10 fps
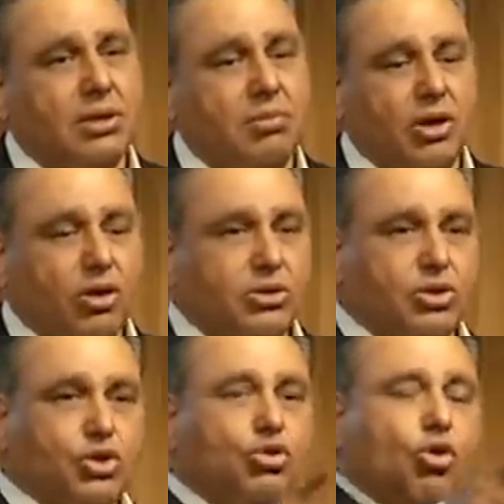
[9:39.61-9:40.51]

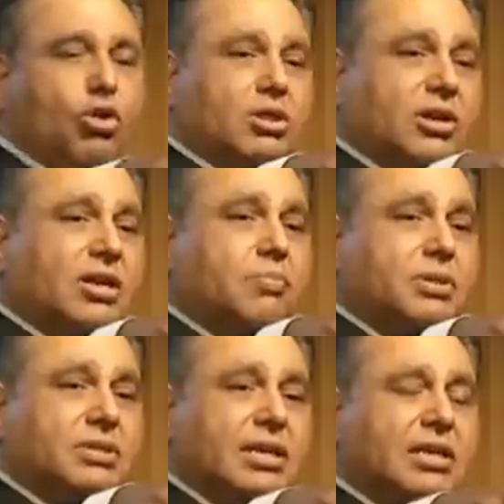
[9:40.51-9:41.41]
Because you own
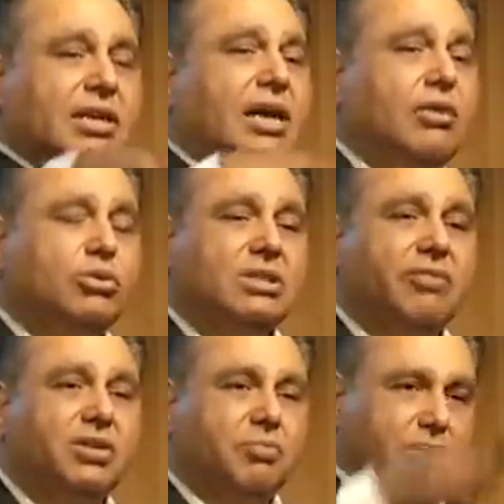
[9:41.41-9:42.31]
30% and I own
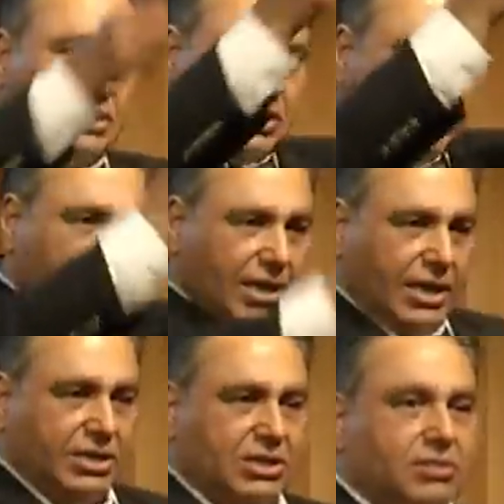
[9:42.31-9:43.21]
70%,
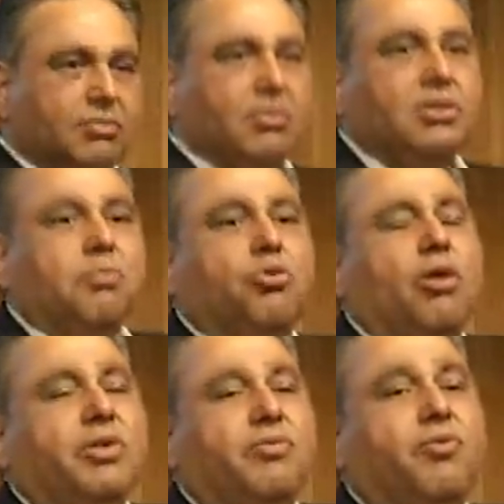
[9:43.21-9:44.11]
the
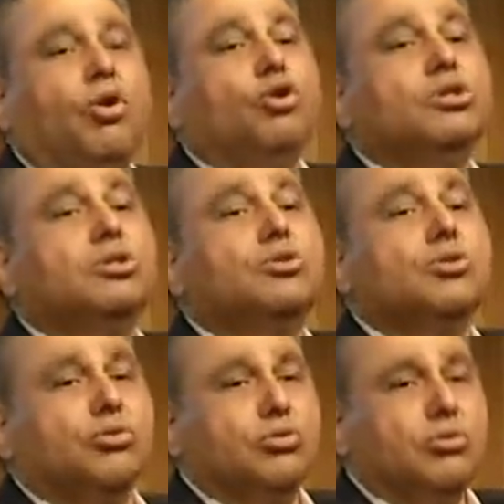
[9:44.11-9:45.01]
profit flows
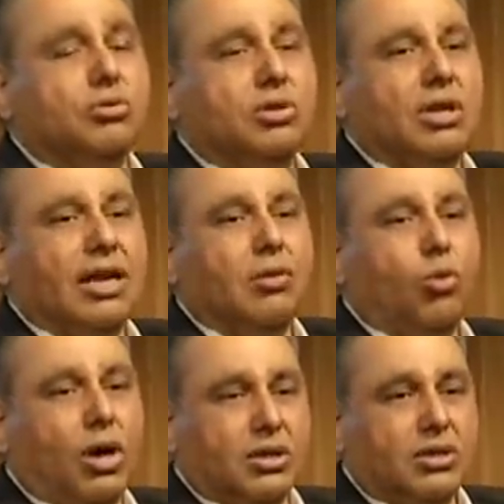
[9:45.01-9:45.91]
through like a
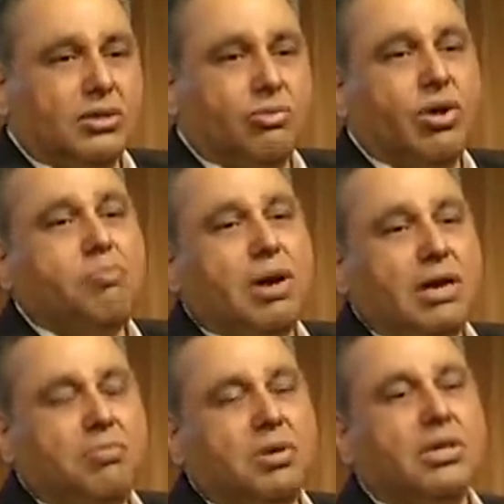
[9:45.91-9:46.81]
water, through a
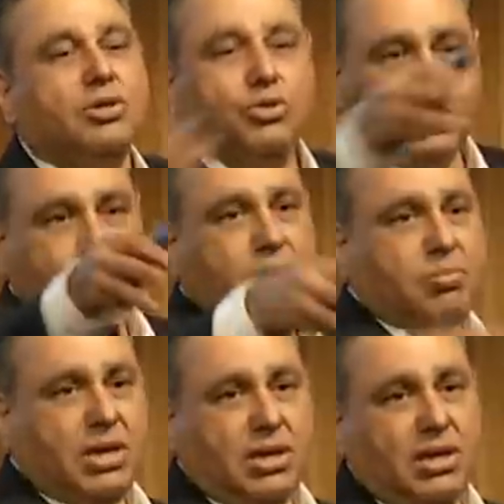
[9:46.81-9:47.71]
pipe to you and
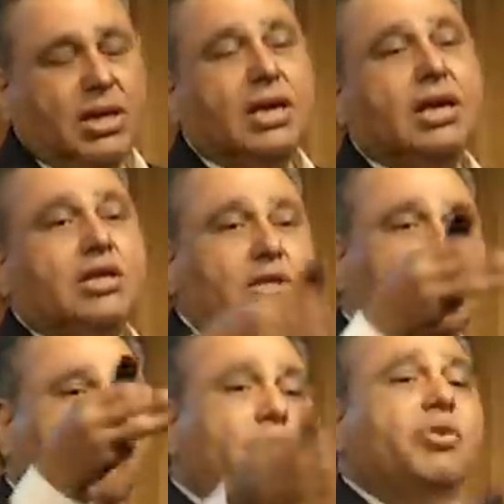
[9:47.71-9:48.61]
me. And
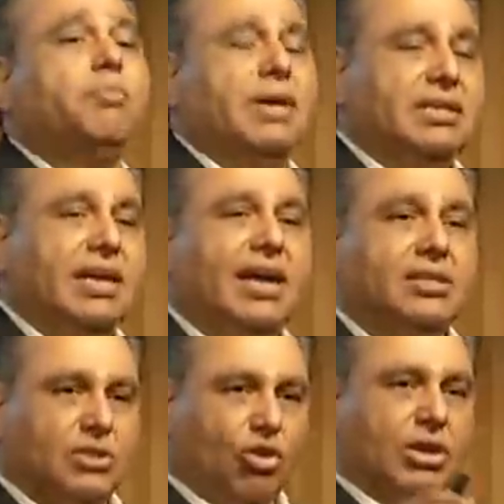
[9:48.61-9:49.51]
then we will pay
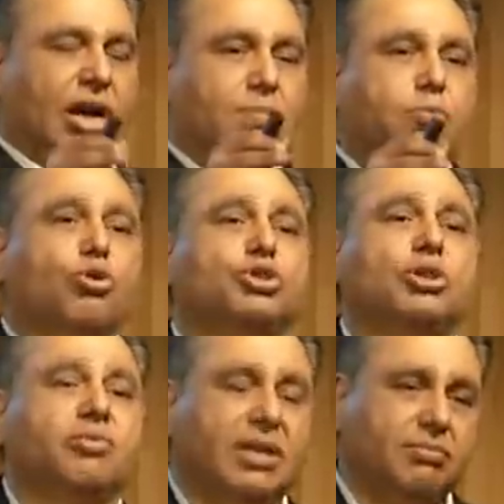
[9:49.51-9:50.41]
tax on our
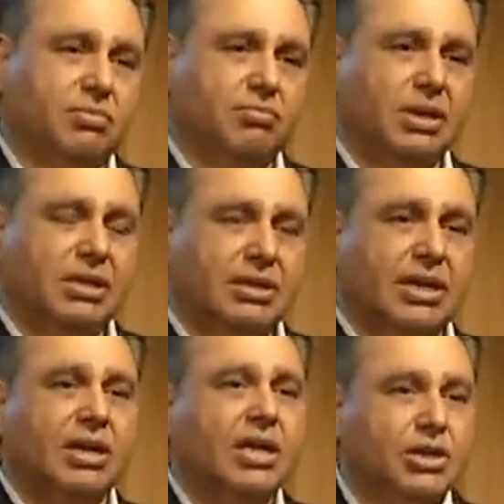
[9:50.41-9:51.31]
portion of that $1 million.
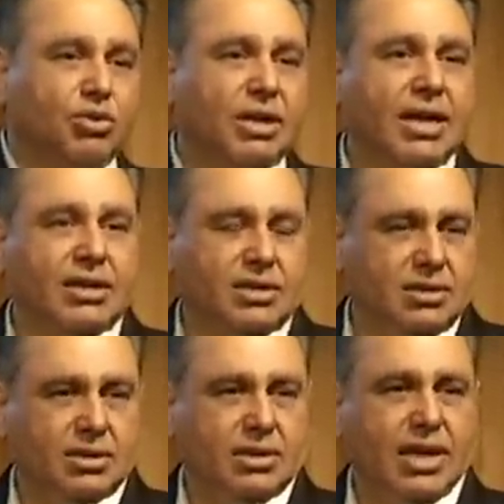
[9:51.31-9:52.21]
You will
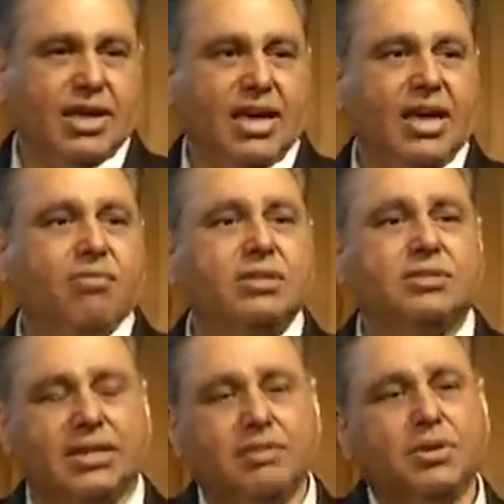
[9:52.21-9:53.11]
get a K-1
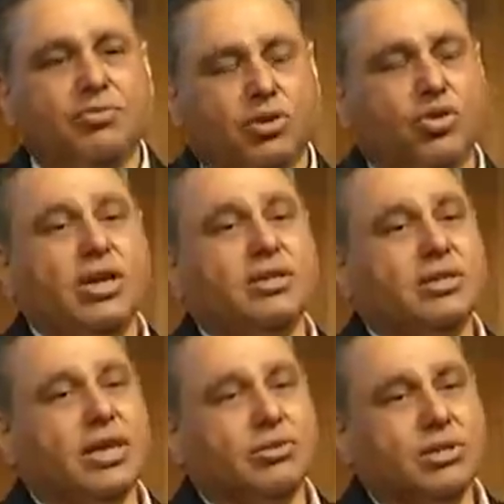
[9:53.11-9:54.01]
statement for
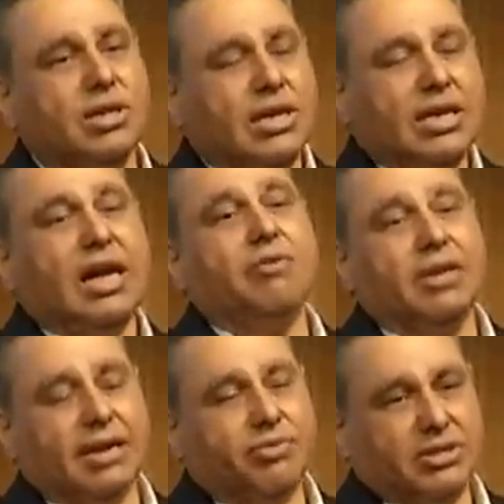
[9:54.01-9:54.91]
$300,000. I
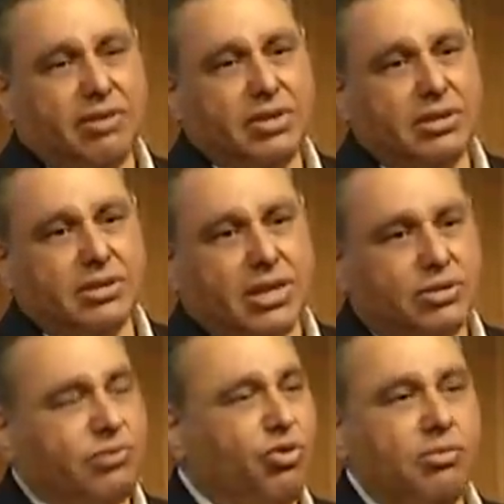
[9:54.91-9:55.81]
will get for
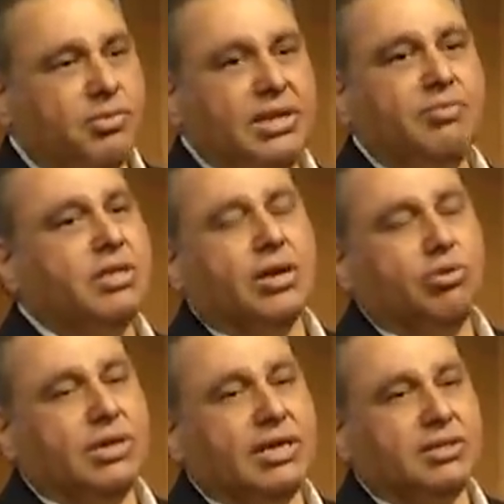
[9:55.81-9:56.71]
$700,000. We'll deal with our
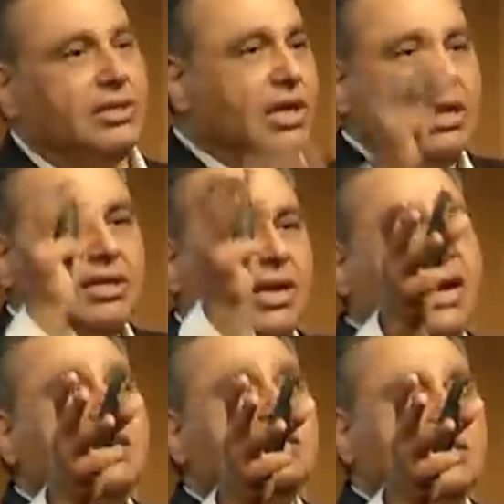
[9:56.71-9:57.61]
own taxes.
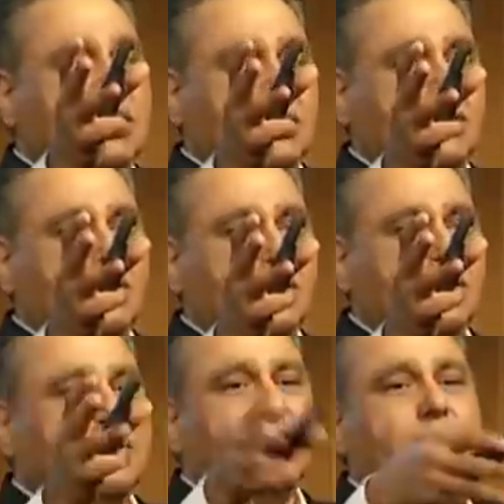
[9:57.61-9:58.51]
The entity
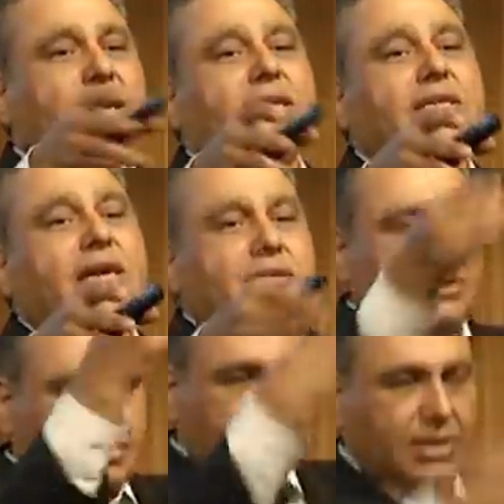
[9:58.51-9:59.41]
is not paying any
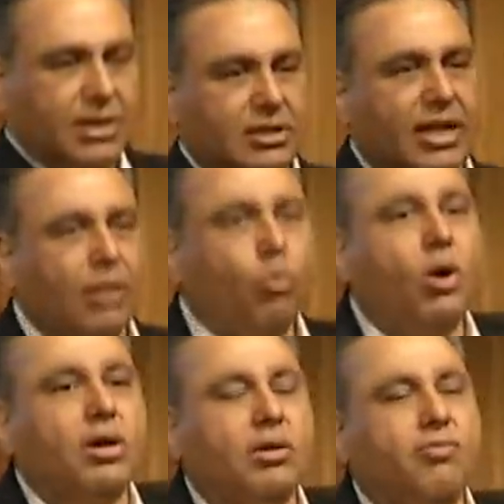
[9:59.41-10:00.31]
taxes. It's like a
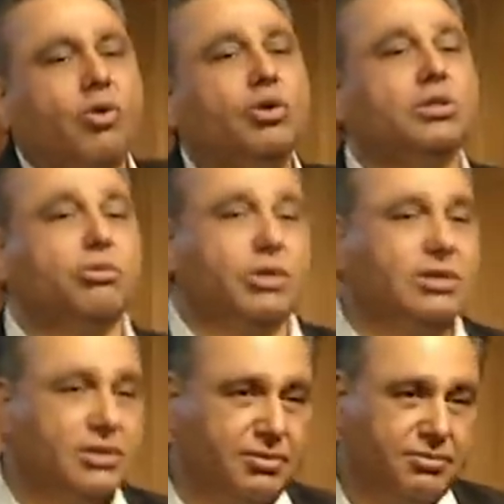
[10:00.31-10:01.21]
water flowing through it.